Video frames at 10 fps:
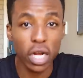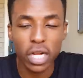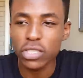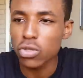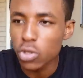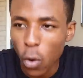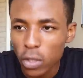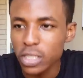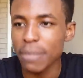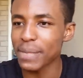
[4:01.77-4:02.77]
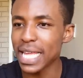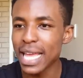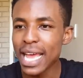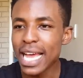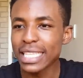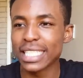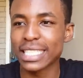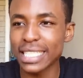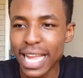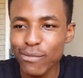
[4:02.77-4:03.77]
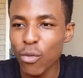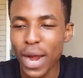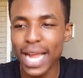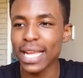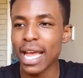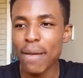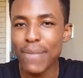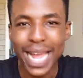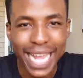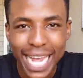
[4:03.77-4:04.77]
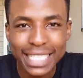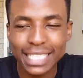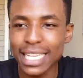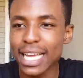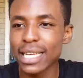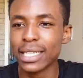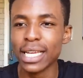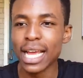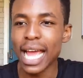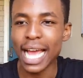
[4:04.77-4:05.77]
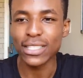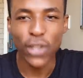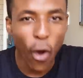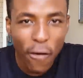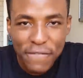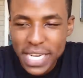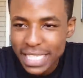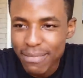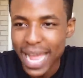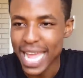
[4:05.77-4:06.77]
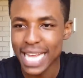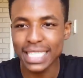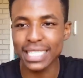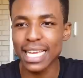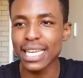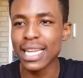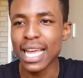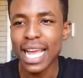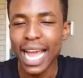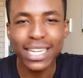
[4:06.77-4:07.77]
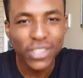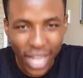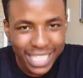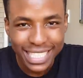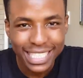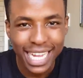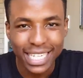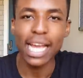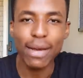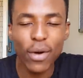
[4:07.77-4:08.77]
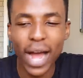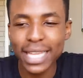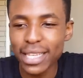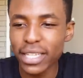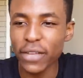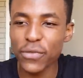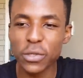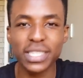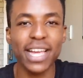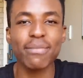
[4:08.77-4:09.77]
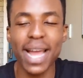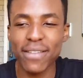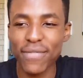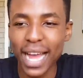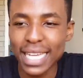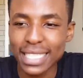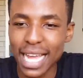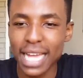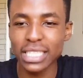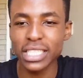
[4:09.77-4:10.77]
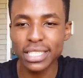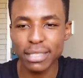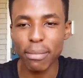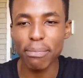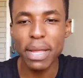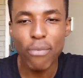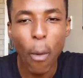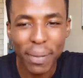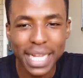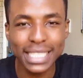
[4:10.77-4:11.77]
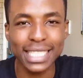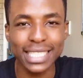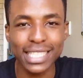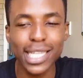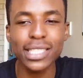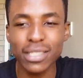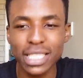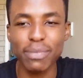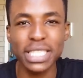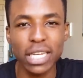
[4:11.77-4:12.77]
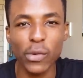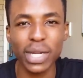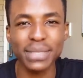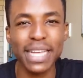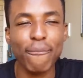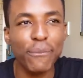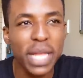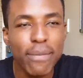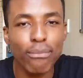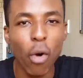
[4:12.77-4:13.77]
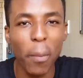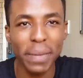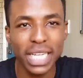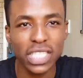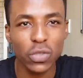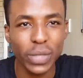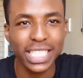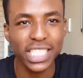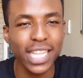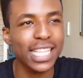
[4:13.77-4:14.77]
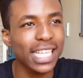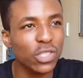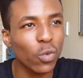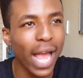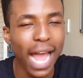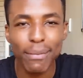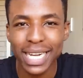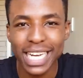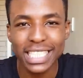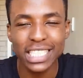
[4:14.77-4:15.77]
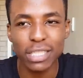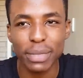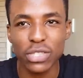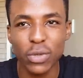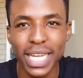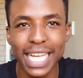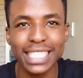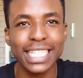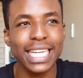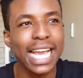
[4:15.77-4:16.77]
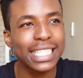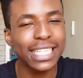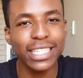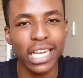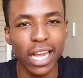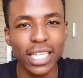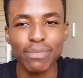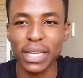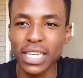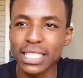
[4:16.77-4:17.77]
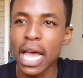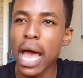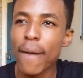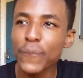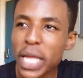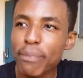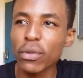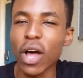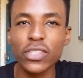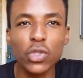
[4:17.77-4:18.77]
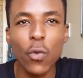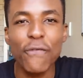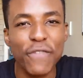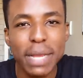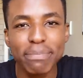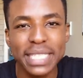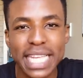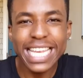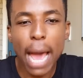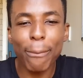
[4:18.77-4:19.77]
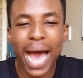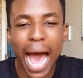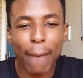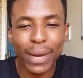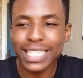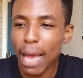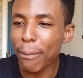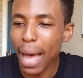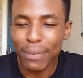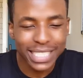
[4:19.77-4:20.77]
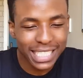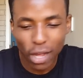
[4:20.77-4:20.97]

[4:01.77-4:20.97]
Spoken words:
her to talk to me the same way my ex did, as often as my ex did. And you understand? But I think if you take my advice and just be more patient. That's basically what I'm saying. Be more patient with each other. That's why I'm a relationship in 2018 didn't last, because people are too flimsy. Nya papa.